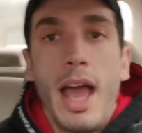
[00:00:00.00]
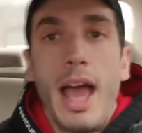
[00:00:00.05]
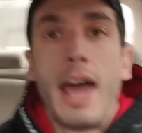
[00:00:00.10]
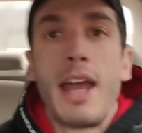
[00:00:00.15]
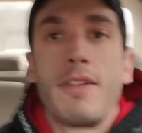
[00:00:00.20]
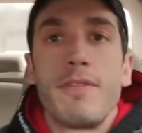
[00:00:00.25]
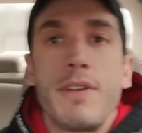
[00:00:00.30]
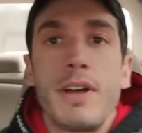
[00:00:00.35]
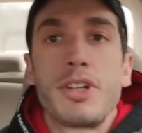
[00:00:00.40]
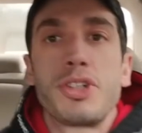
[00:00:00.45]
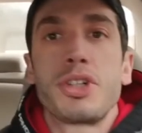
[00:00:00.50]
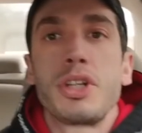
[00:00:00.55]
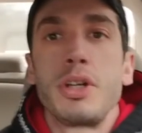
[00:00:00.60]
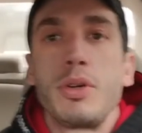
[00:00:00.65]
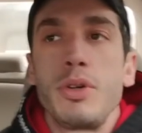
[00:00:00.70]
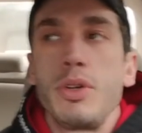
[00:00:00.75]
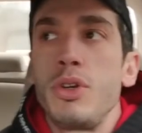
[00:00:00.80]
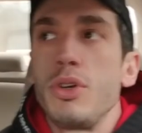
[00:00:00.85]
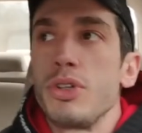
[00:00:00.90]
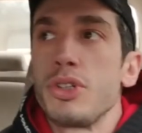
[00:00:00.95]
And eventually,
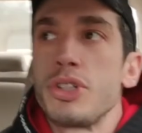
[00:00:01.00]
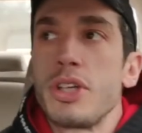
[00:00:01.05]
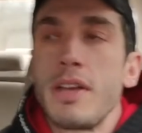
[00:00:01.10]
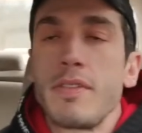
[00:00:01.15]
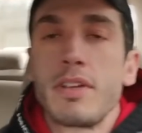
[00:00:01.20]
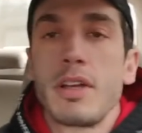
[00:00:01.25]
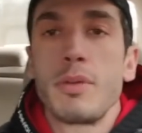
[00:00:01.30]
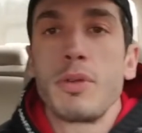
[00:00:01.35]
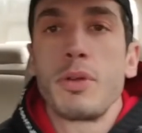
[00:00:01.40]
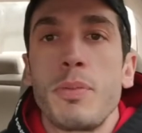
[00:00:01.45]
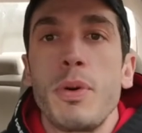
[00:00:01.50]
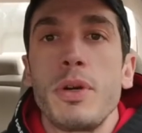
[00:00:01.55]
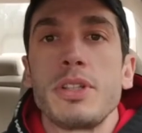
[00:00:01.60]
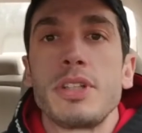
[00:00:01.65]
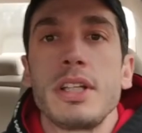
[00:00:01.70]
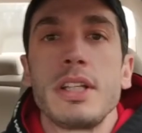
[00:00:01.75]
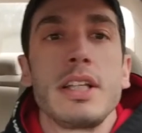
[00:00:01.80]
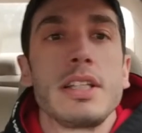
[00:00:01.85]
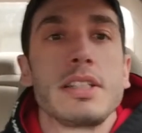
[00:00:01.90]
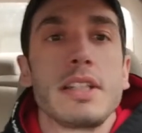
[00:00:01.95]
you'll just have to the point
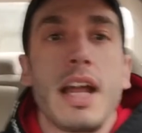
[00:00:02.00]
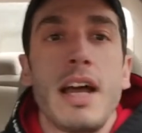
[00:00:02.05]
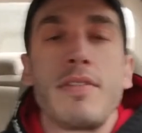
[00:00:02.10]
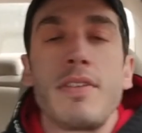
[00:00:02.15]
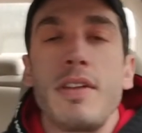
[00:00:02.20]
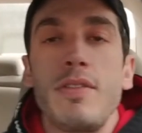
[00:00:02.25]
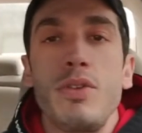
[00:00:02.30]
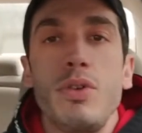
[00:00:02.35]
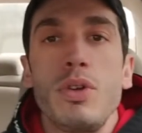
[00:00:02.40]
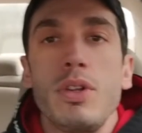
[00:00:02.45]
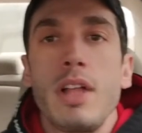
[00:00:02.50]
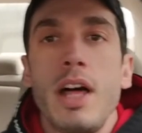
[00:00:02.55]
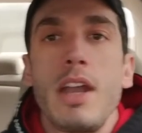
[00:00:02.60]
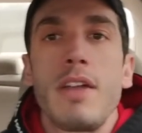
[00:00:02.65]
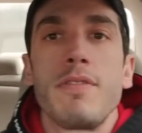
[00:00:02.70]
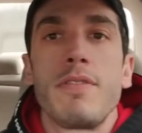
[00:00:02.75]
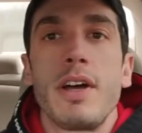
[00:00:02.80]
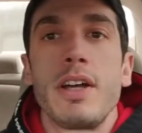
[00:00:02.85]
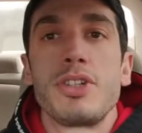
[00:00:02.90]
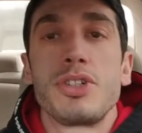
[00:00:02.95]
and say, "Listen, I've given you a lot
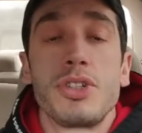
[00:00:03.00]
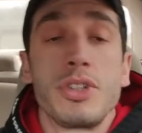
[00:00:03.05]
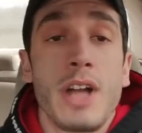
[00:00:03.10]
of advice.